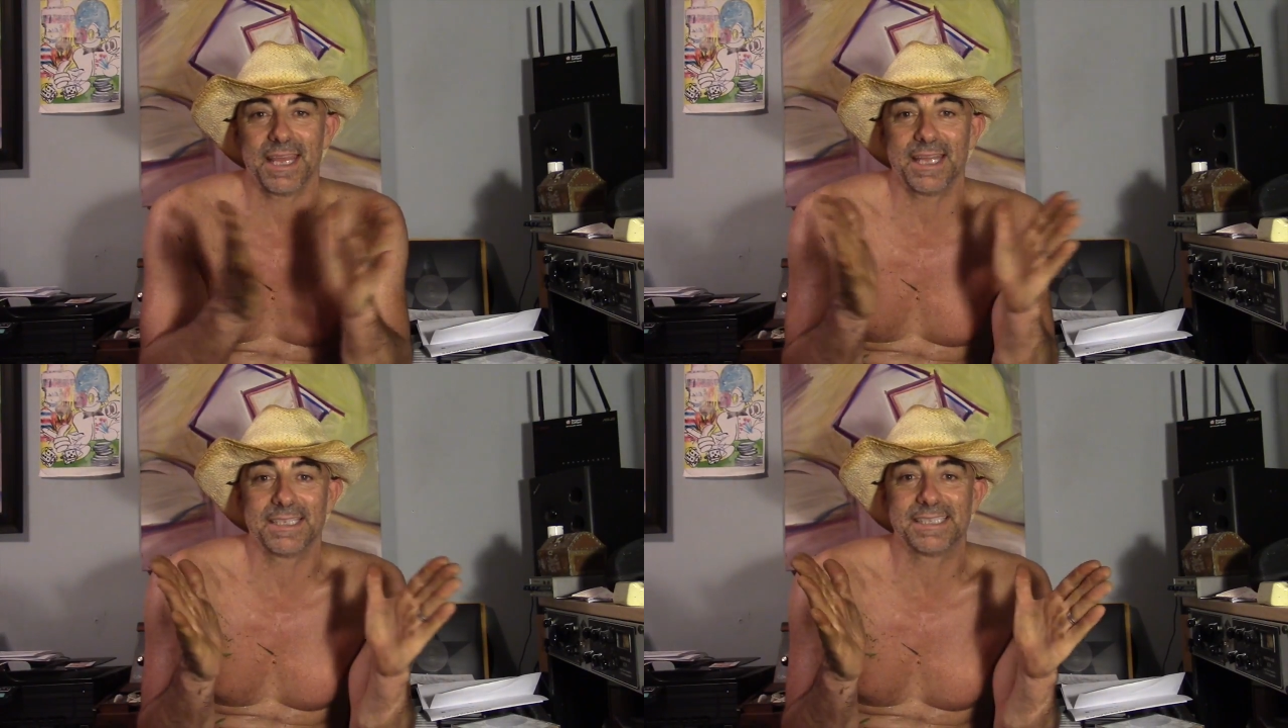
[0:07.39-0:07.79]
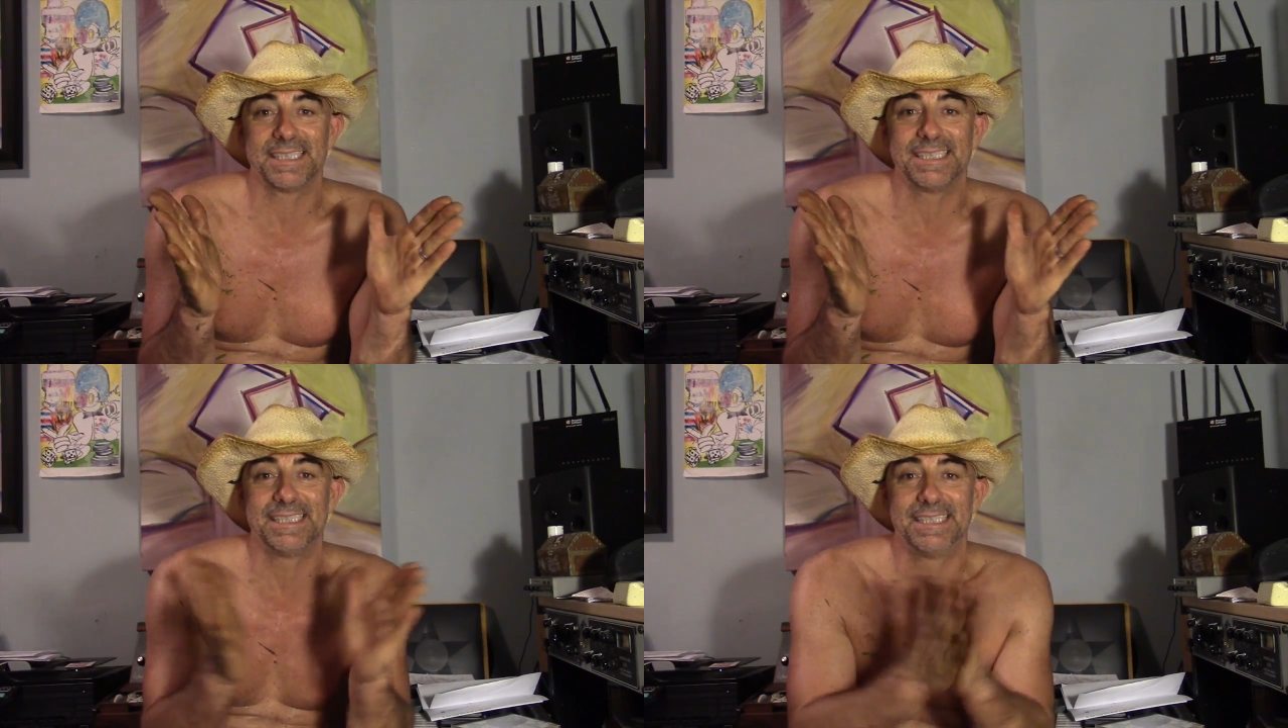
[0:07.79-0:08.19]
and
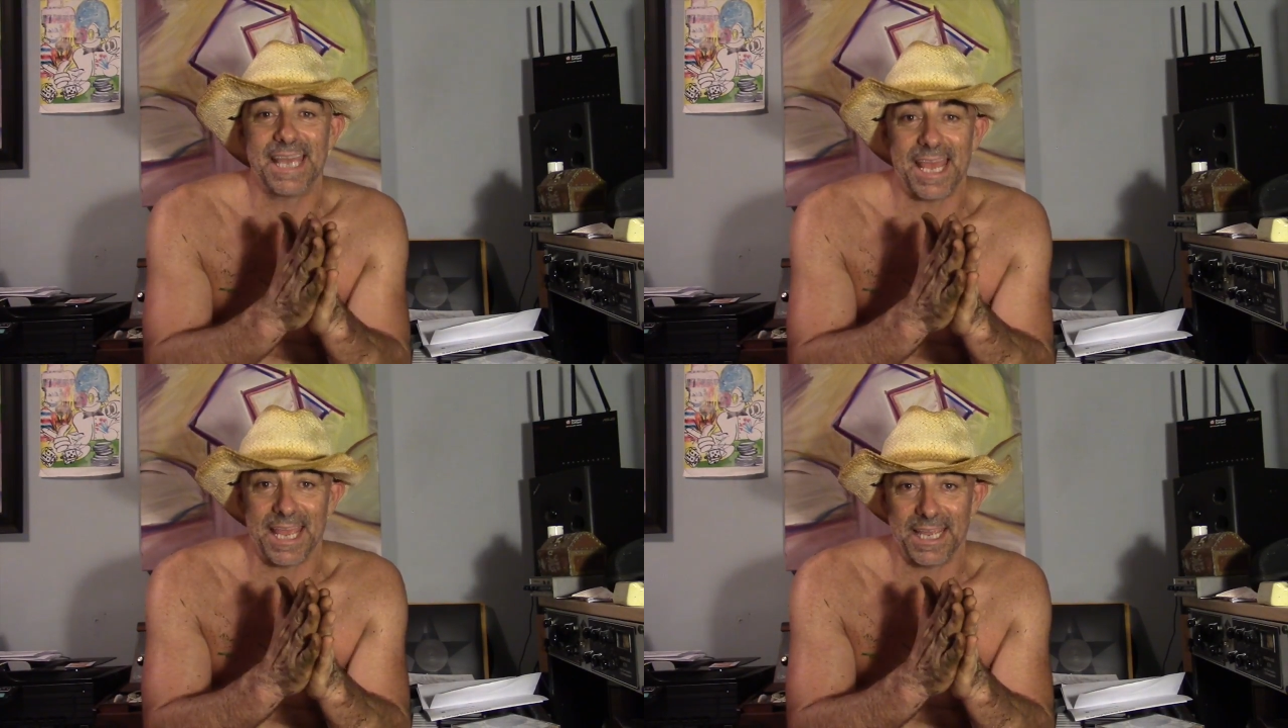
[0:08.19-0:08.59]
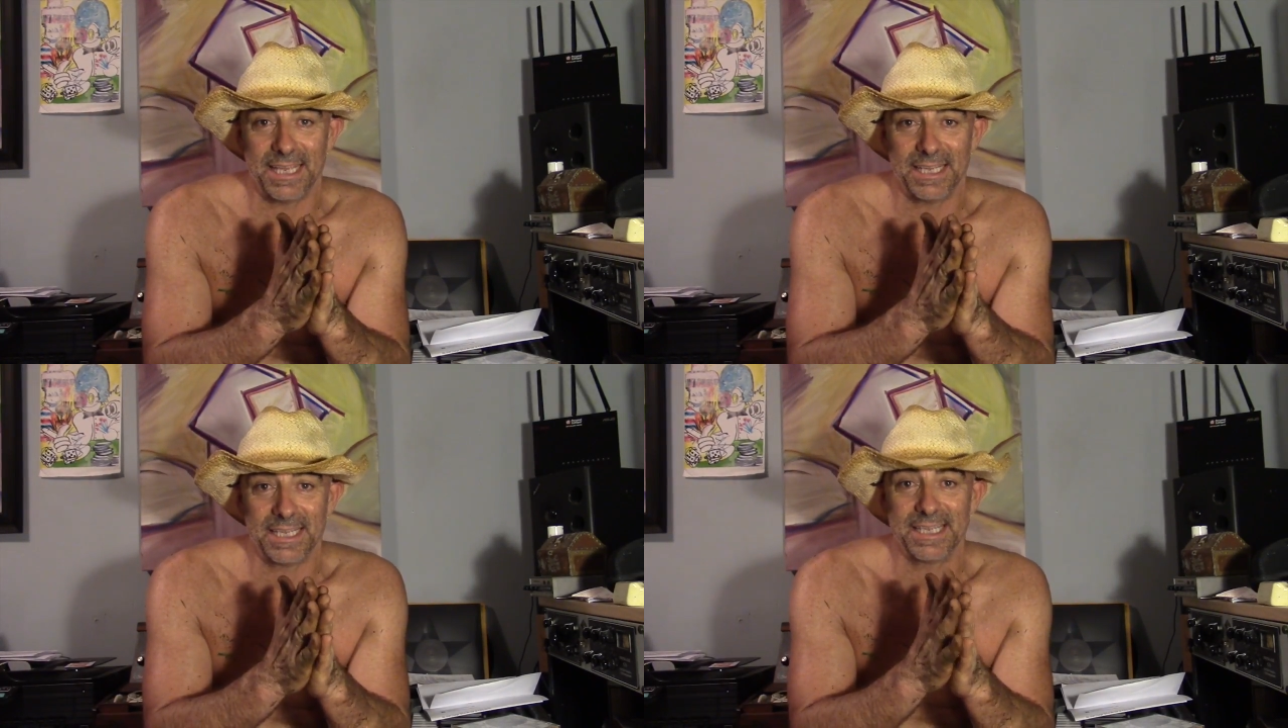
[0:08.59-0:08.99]

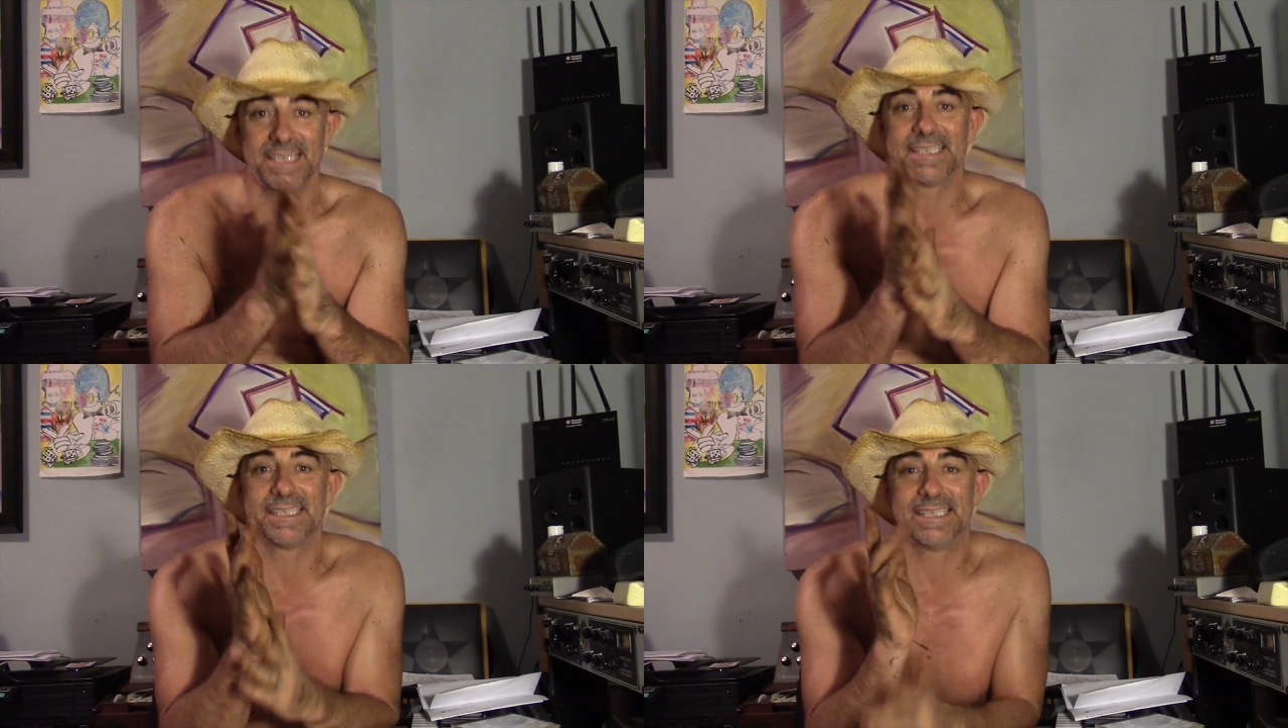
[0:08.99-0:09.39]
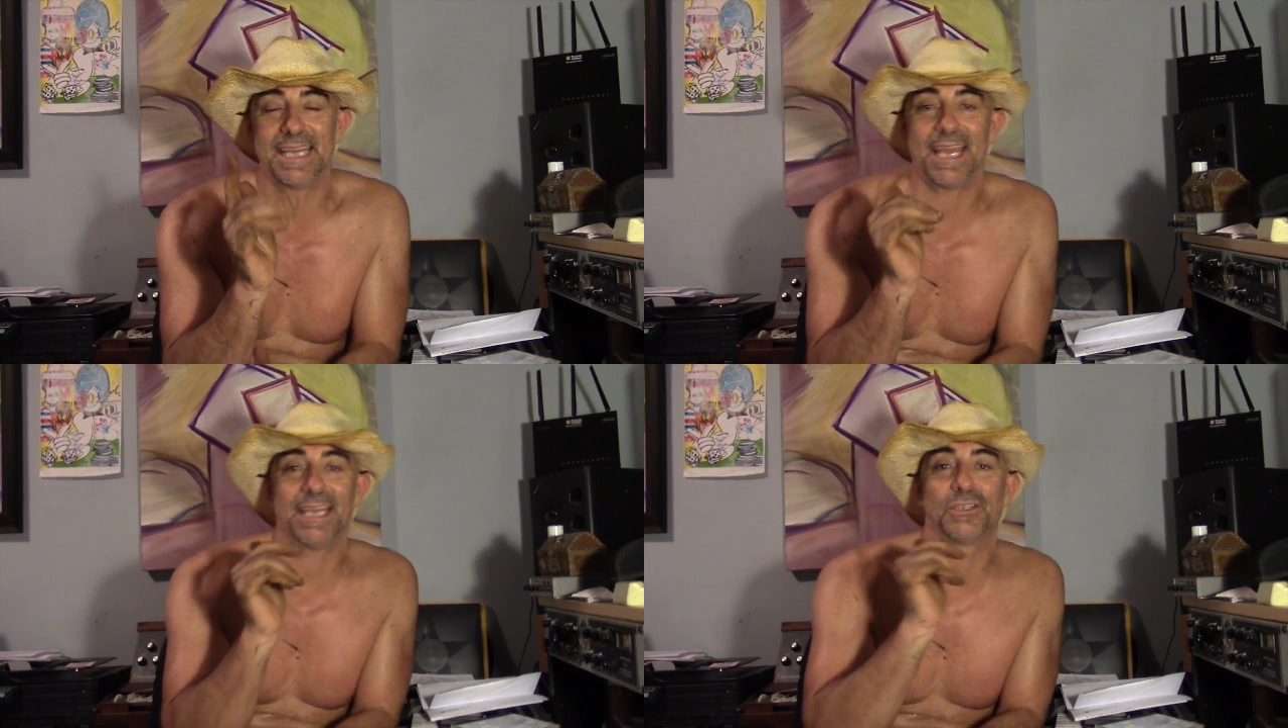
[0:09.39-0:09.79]
today is
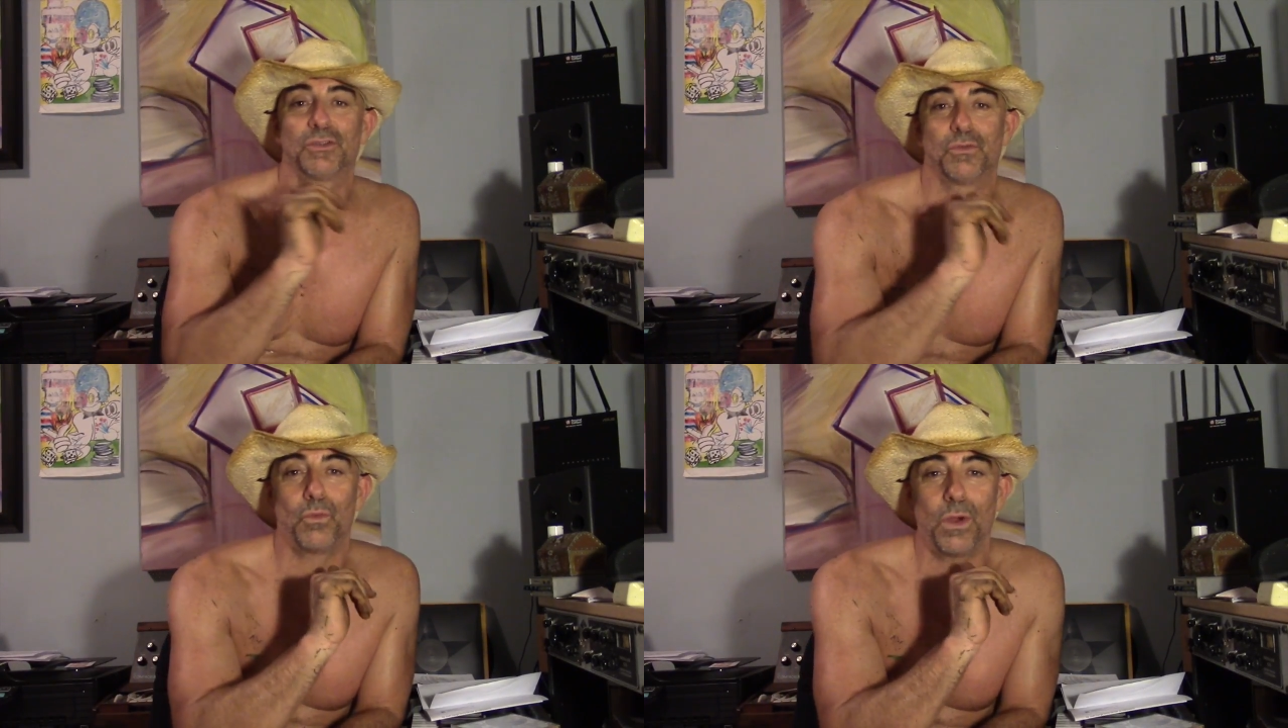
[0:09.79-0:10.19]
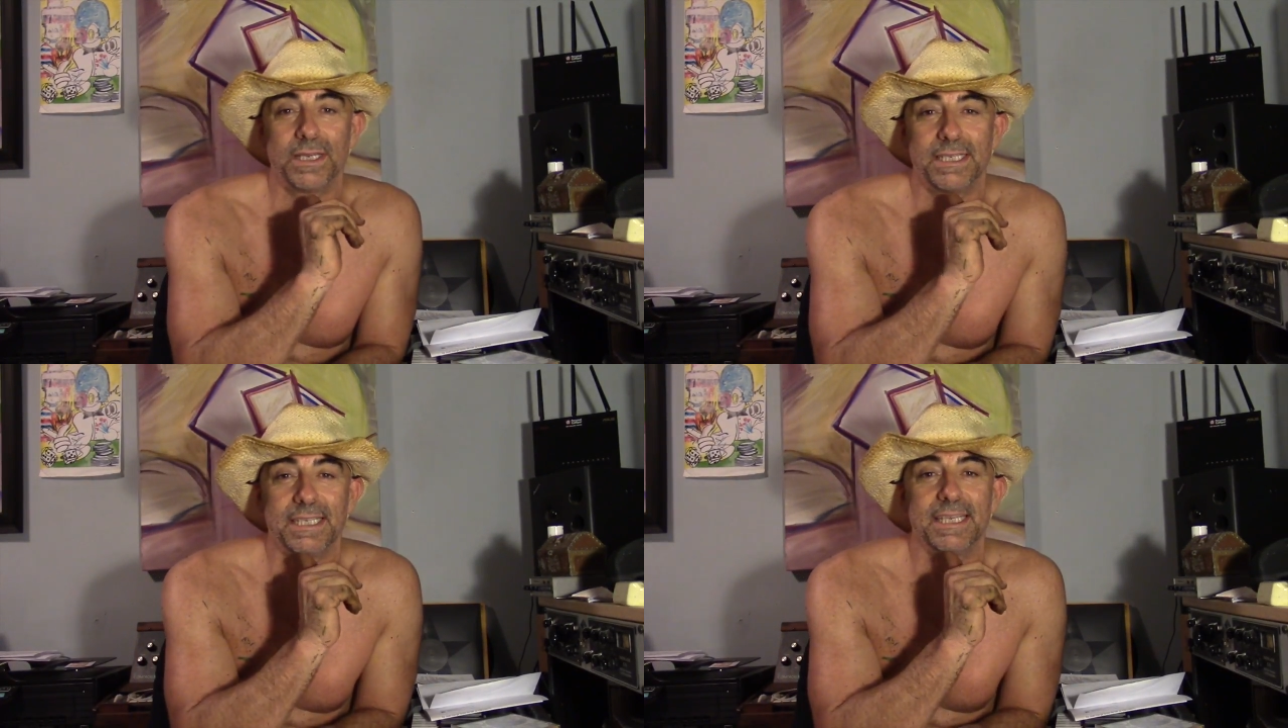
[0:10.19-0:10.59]
day
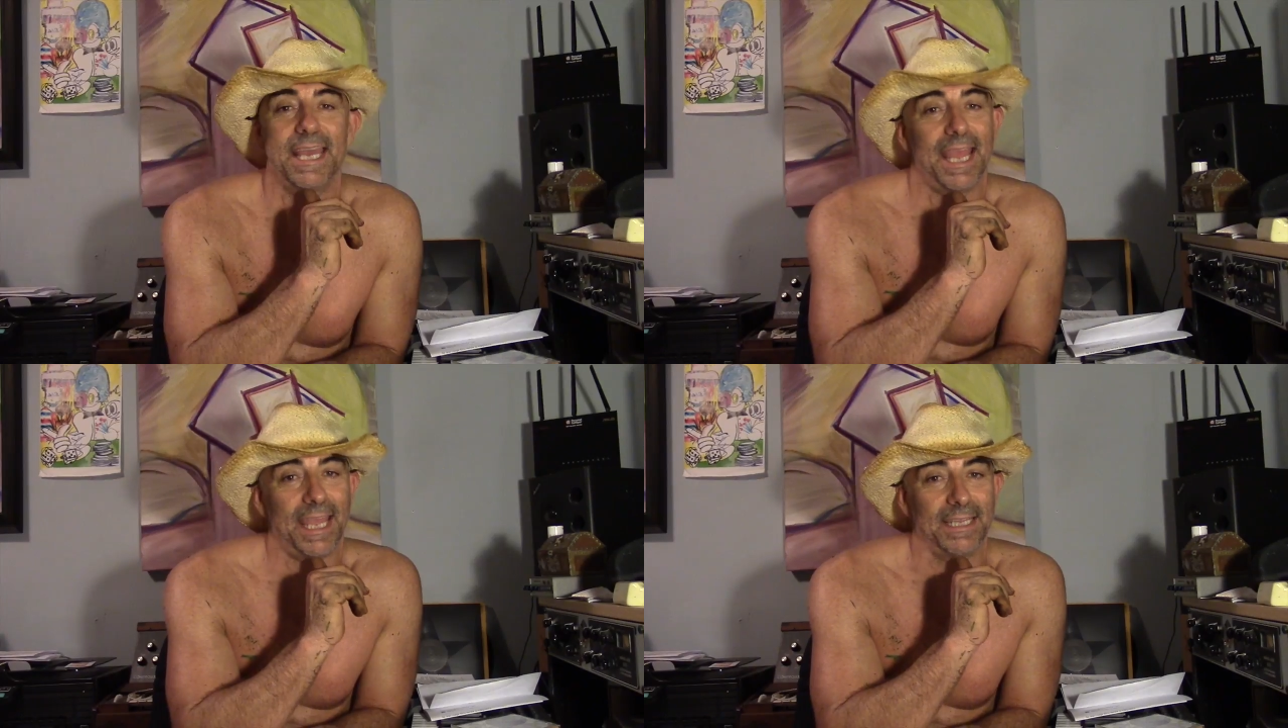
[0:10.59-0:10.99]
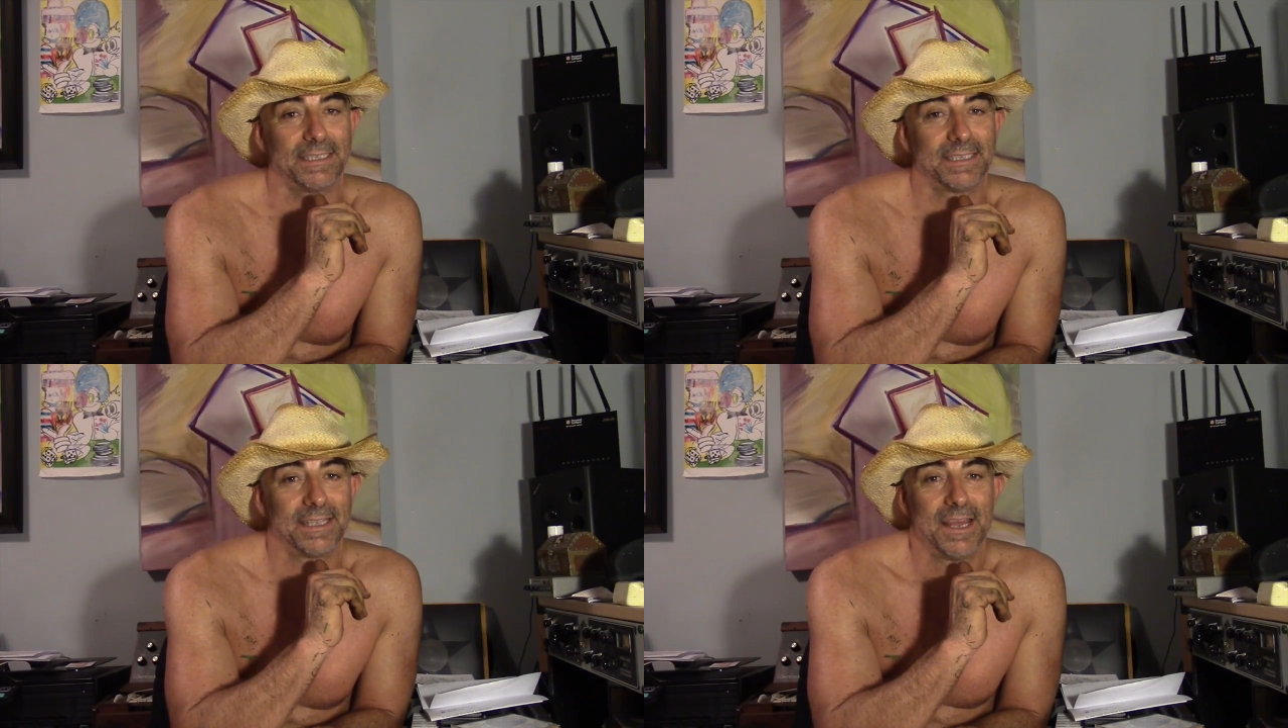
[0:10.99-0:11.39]

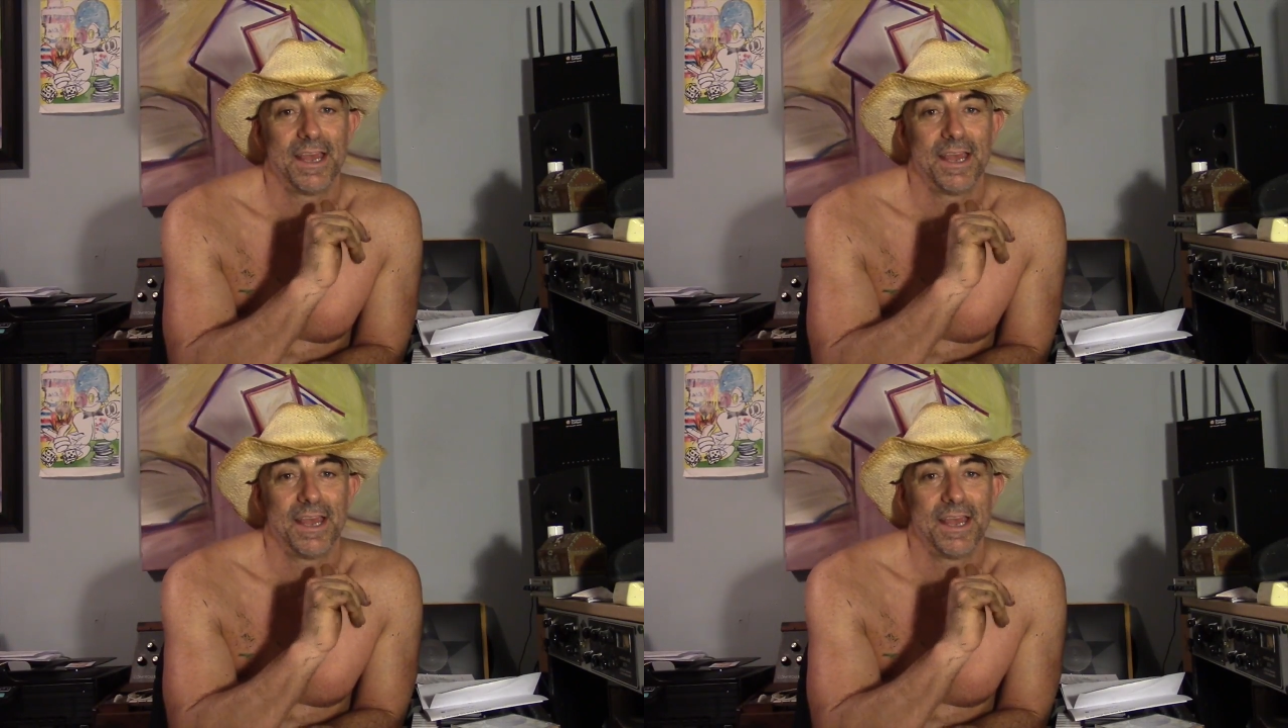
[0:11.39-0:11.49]
twenty-eight